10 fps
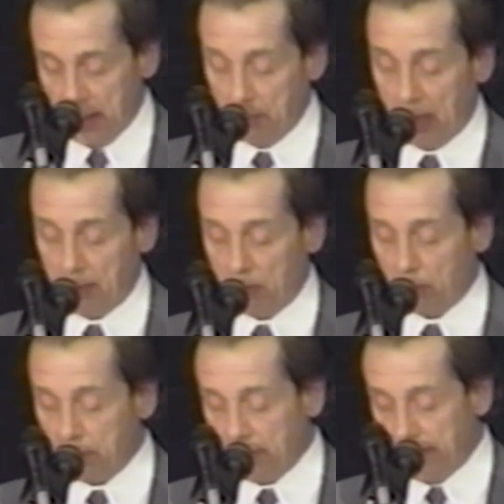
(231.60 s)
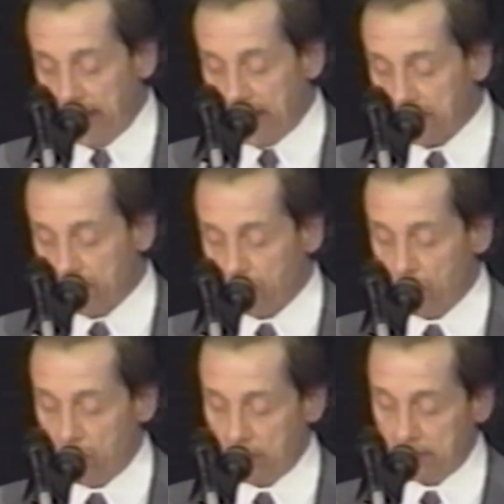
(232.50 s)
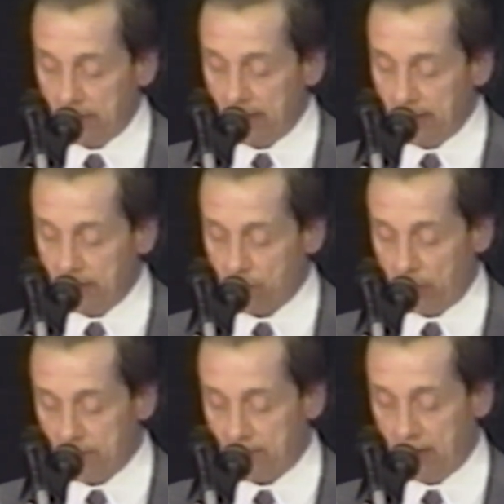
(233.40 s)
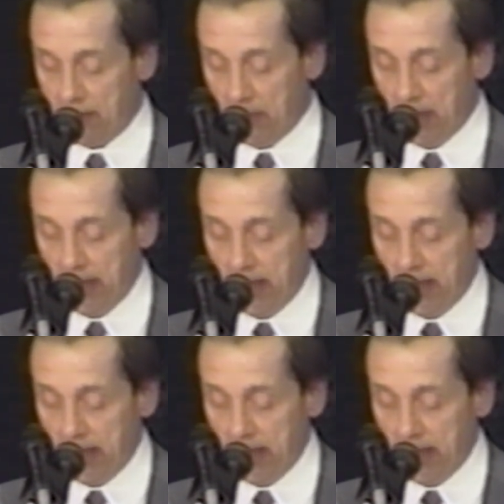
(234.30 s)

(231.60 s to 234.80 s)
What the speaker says: Bobby will play an active role in leading his race team,